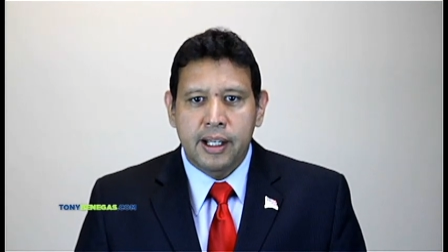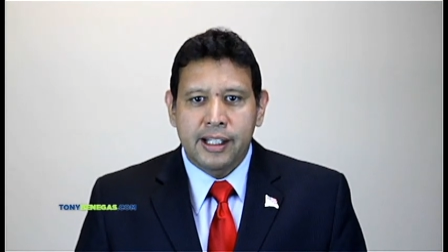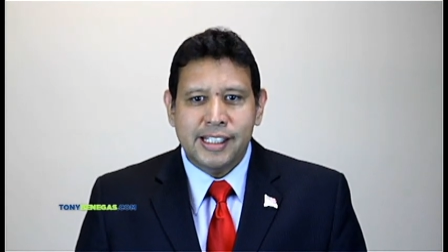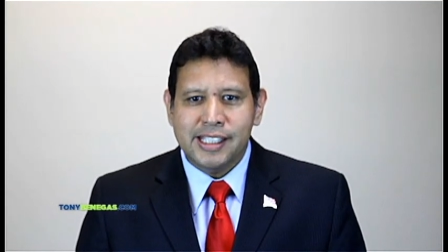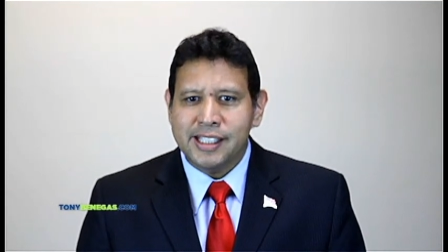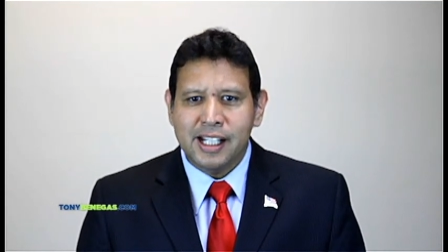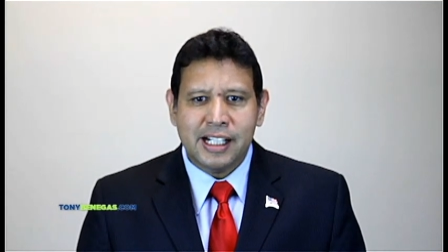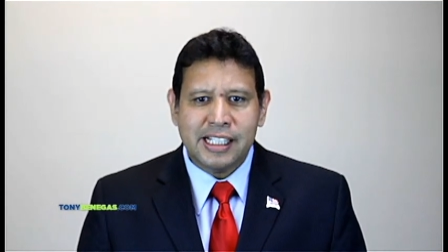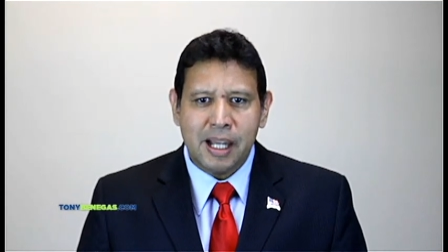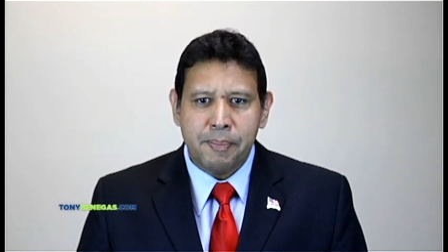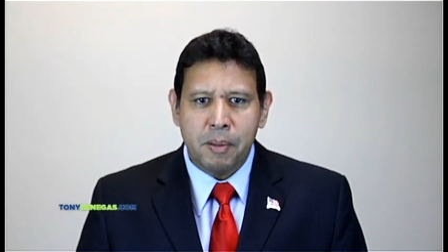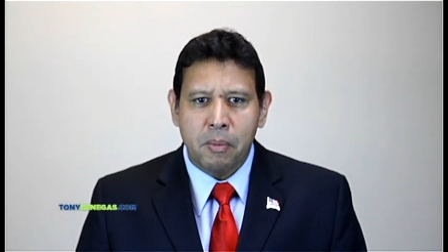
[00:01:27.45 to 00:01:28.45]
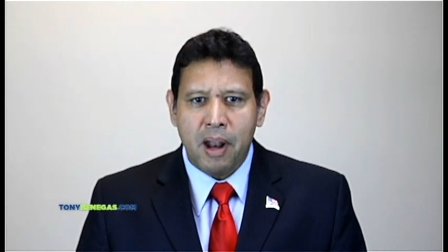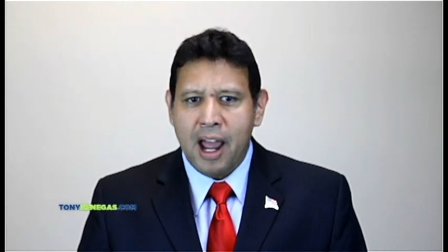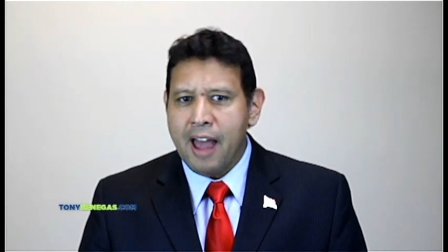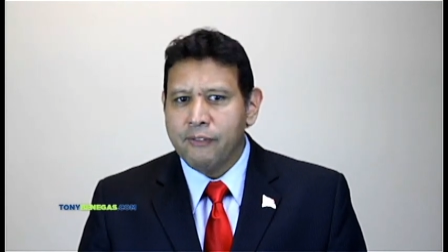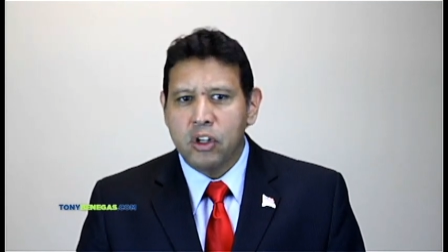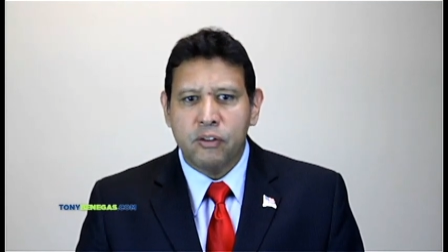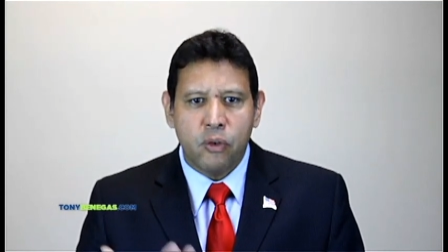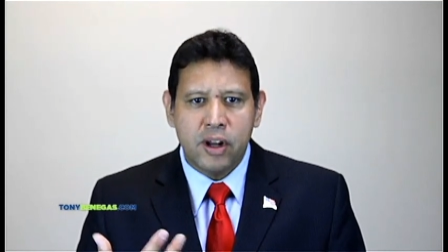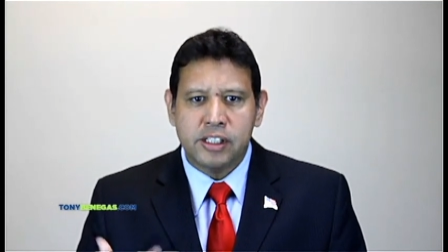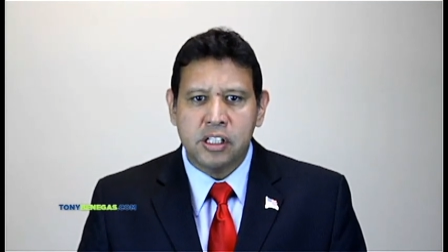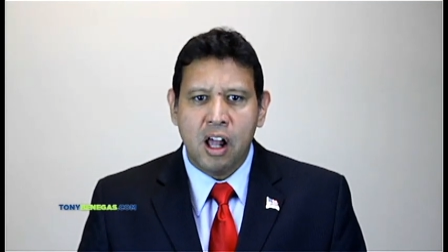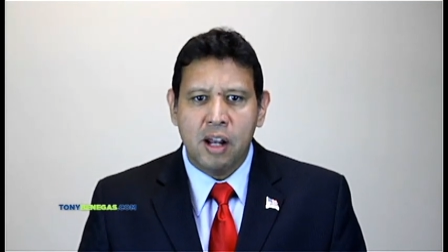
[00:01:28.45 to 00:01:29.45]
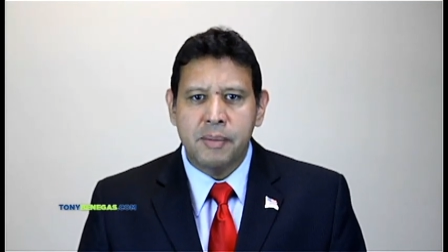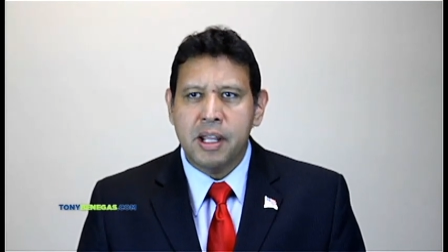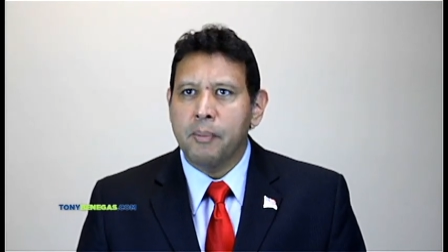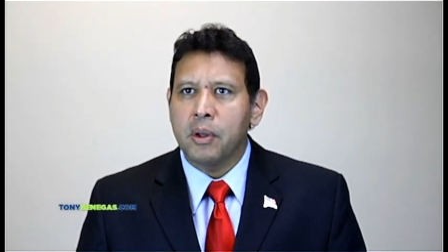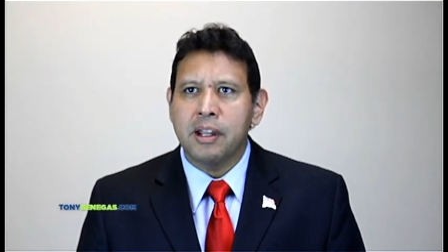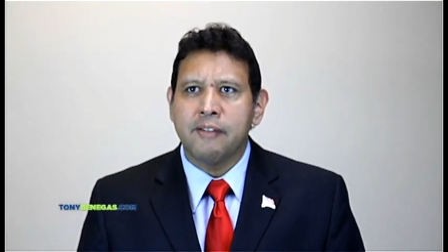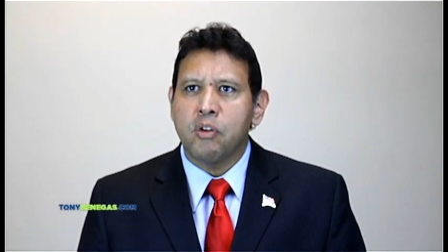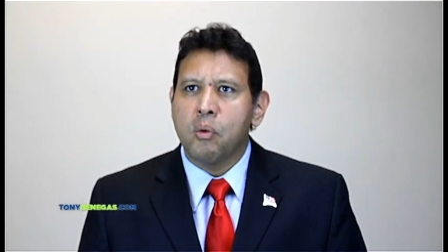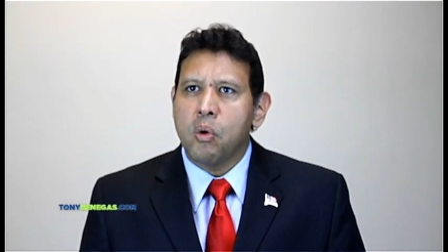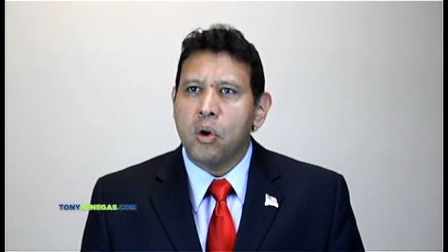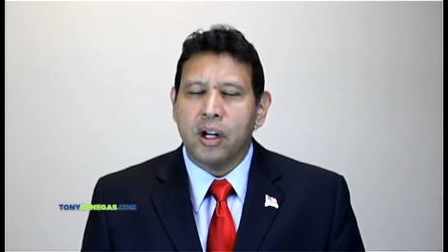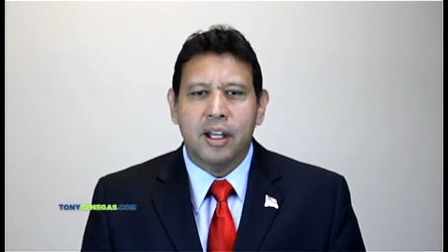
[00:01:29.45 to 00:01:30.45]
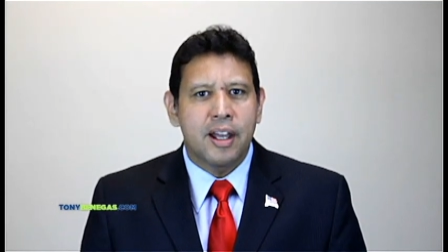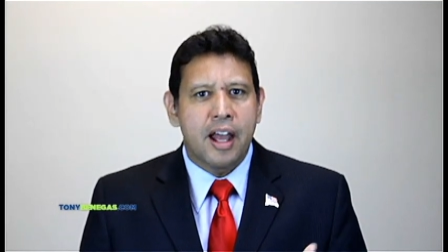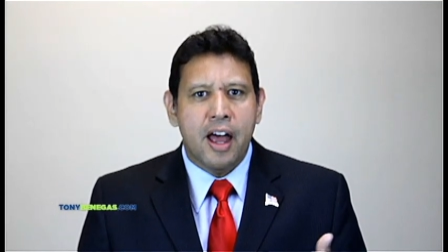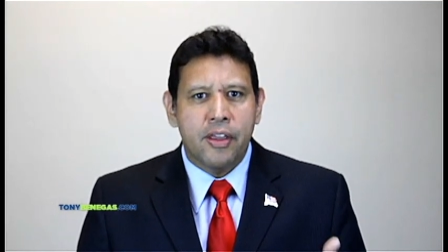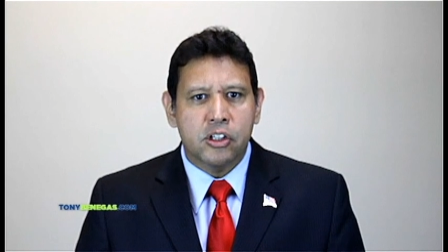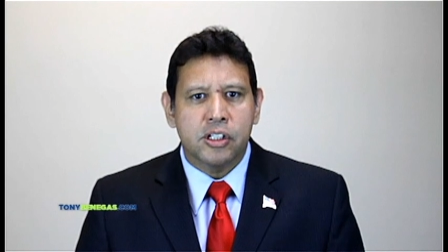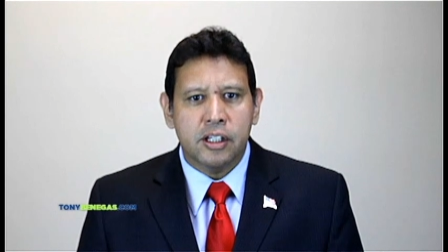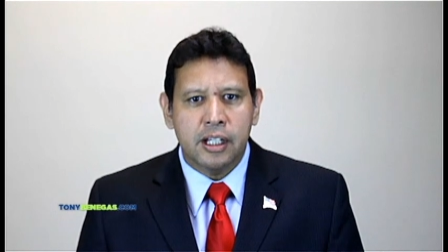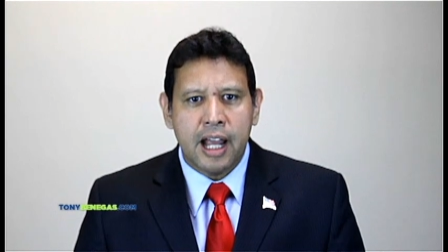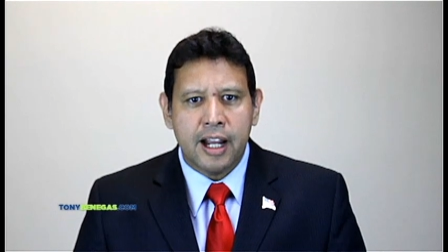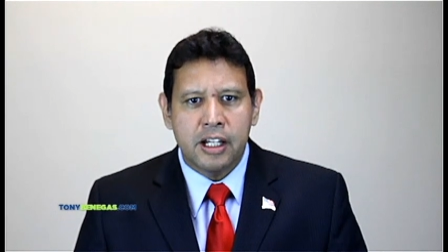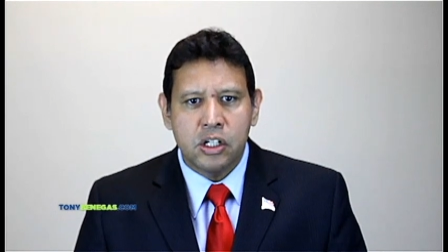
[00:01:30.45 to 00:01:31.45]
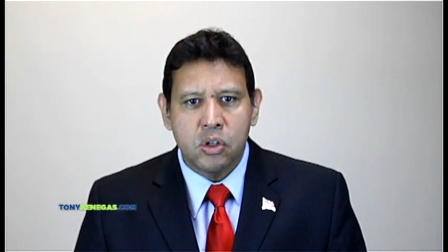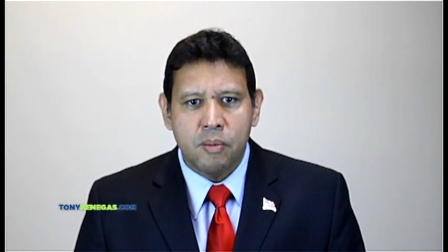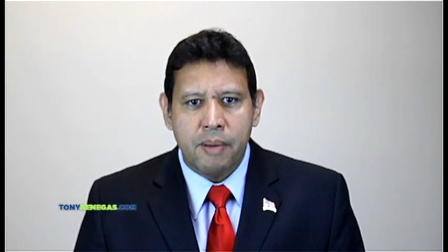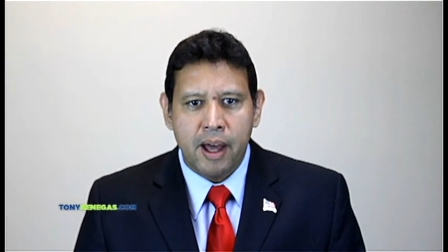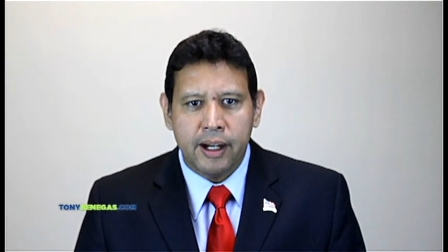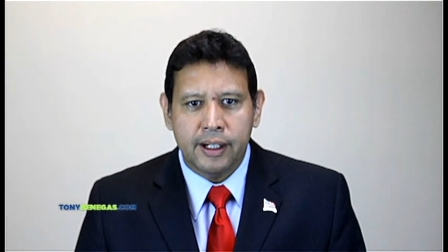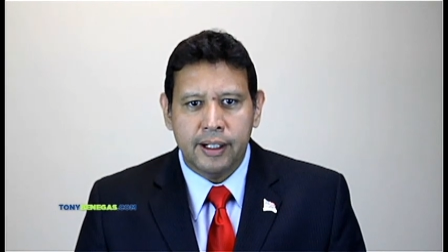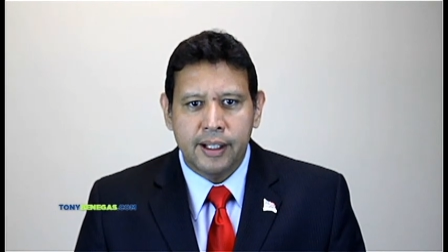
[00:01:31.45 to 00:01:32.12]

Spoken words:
This is unacceptable. I have good friends calling me up looking for work, and there's nothing I can do about it.